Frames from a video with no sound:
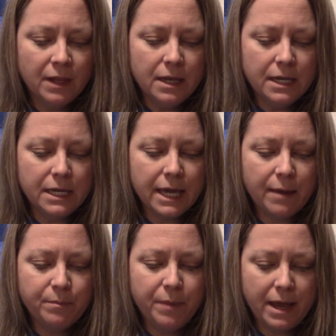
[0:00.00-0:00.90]
He
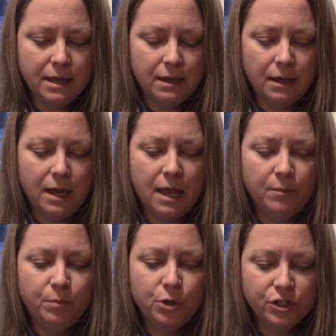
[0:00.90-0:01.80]
kept begging
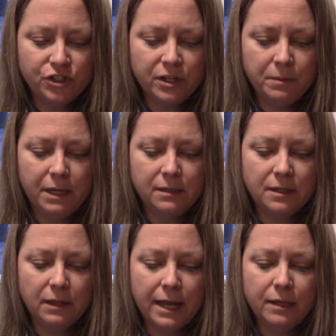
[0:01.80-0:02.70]
and pushing me to
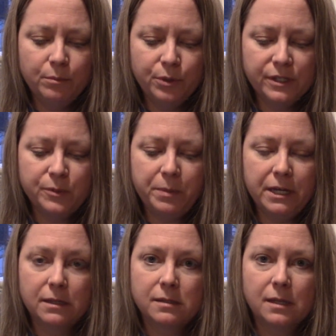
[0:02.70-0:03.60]
let him put his
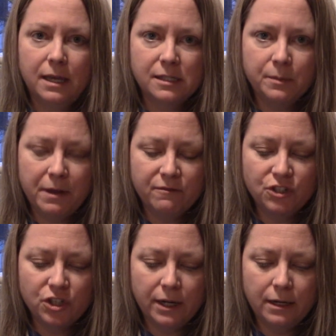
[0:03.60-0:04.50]
penis against my
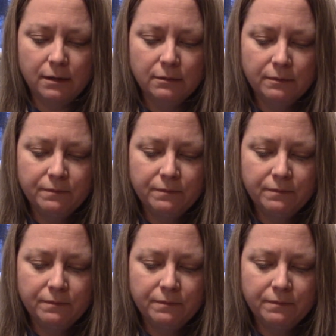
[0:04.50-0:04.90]
vagina.